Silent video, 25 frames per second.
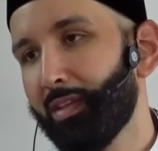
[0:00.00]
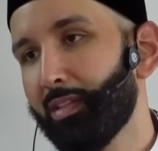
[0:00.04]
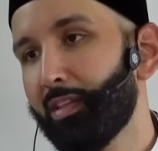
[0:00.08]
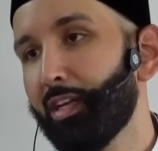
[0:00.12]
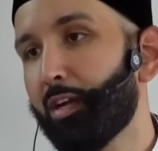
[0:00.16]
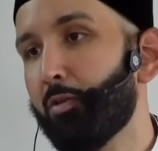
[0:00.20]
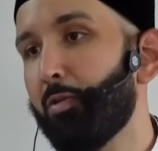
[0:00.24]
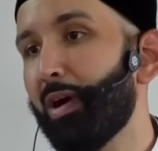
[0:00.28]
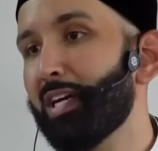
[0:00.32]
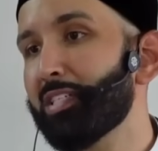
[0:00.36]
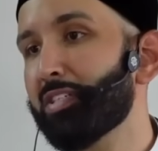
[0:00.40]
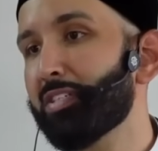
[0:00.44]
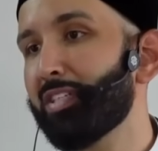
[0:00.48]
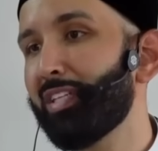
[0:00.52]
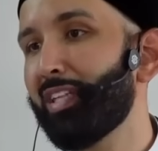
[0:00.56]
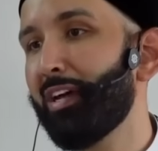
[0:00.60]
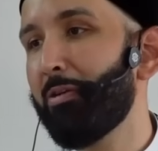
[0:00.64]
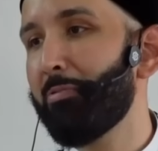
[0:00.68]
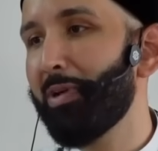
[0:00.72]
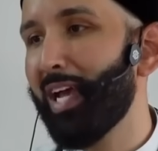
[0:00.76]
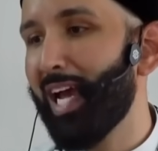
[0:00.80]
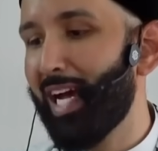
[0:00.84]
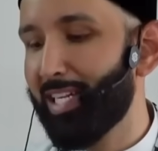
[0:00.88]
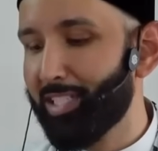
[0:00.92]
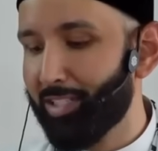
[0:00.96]
The question that
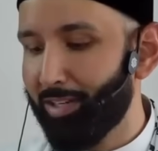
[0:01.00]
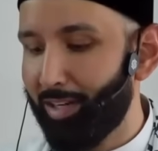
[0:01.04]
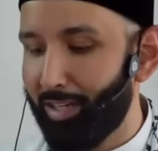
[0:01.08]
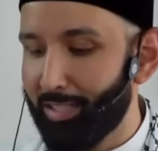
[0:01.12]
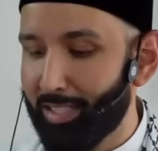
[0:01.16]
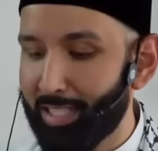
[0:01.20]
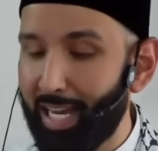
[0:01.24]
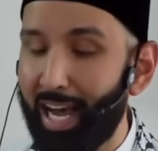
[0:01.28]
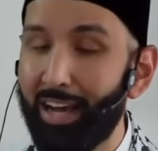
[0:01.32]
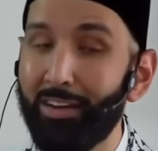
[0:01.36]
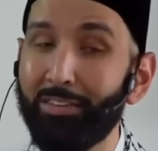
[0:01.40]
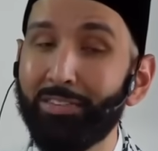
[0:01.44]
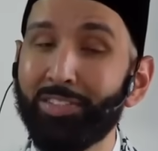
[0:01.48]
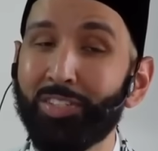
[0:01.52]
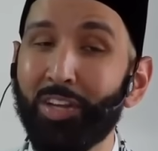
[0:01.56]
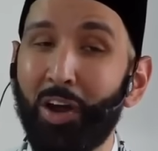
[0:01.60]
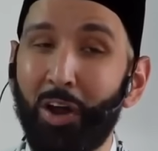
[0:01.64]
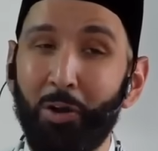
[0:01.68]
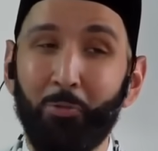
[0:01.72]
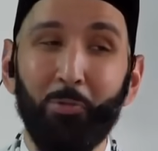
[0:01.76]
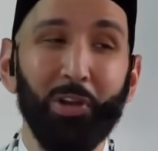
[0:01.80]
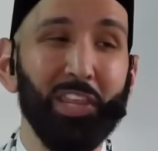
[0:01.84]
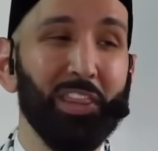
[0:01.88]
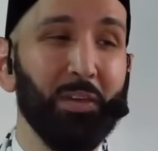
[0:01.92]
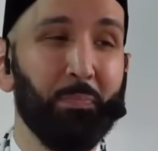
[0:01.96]
we ask ourselves,
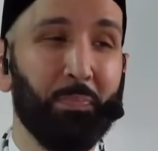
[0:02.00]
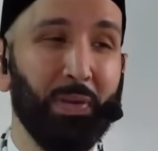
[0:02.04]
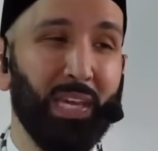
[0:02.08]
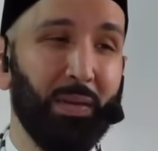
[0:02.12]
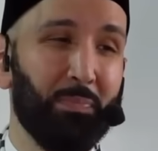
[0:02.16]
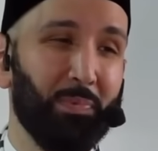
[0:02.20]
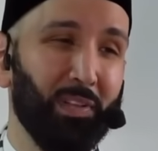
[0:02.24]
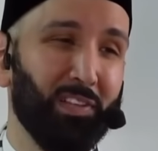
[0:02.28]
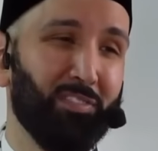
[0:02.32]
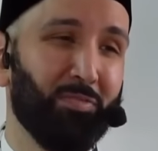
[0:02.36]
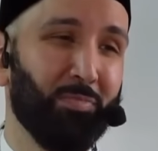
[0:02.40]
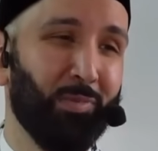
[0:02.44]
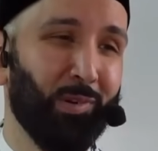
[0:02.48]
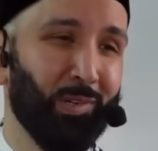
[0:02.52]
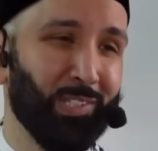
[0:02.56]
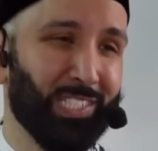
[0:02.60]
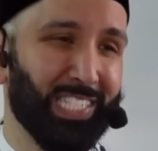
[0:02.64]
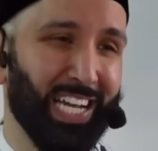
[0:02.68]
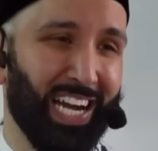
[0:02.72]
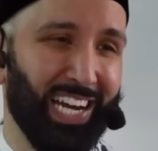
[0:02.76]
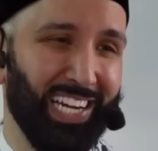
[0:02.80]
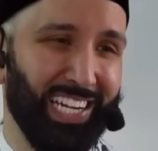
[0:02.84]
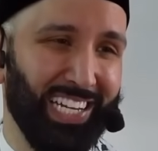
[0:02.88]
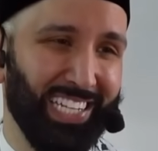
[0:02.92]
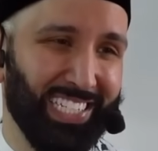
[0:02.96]
are we the people of
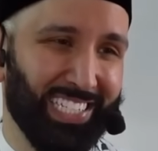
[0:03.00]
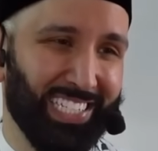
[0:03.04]
Musa?